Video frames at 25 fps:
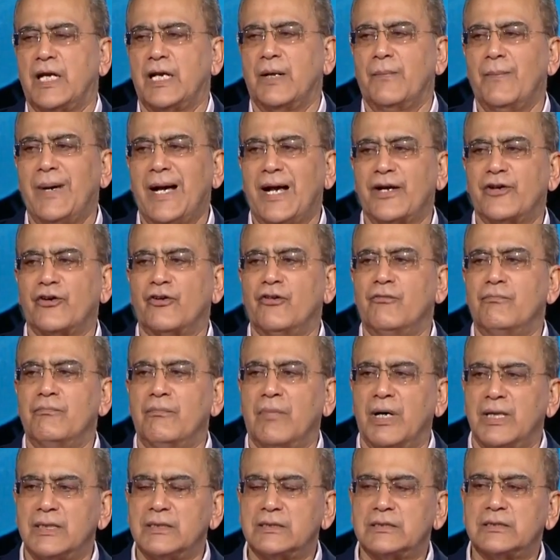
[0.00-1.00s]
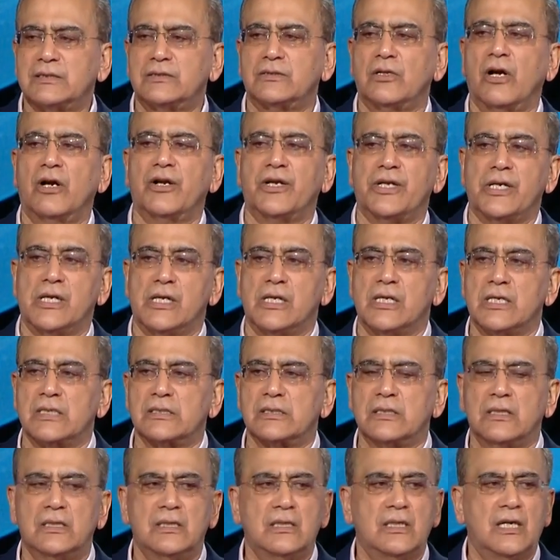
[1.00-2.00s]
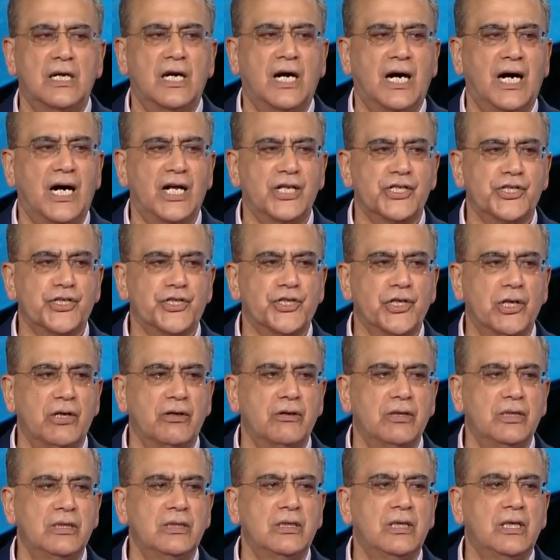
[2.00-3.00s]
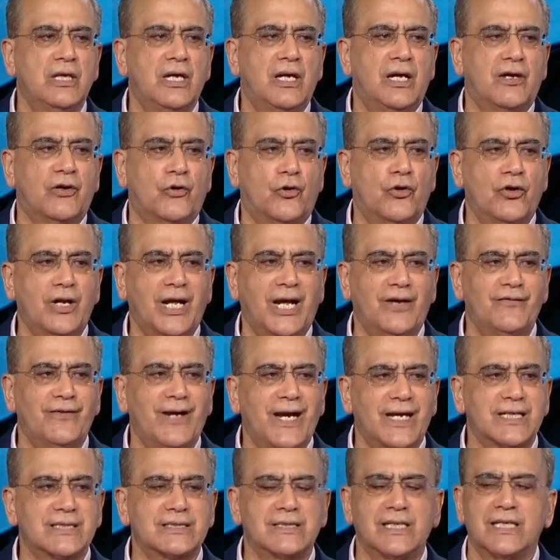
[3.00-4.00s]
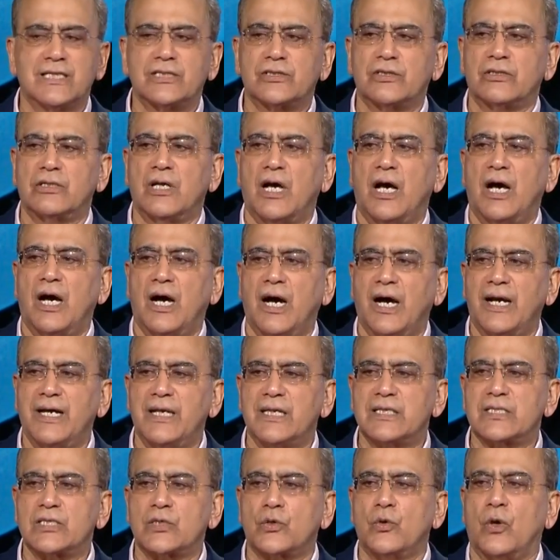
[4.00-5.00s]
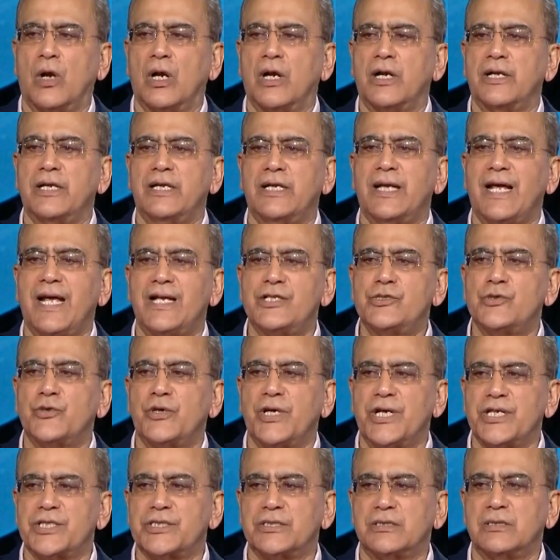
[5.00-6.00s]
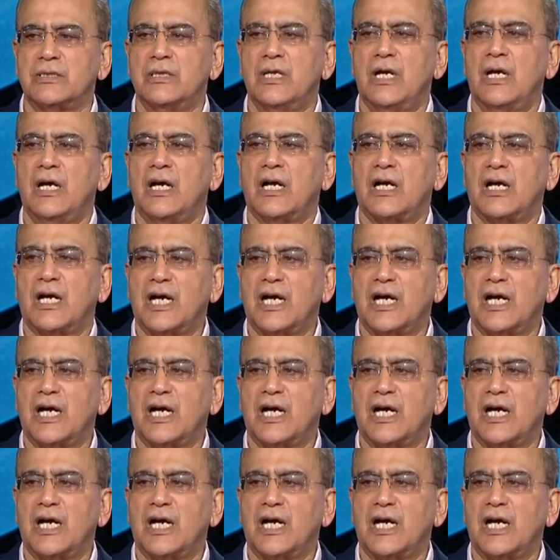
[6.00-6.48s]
In a matter of months, not years, our children could have access to the highest quality education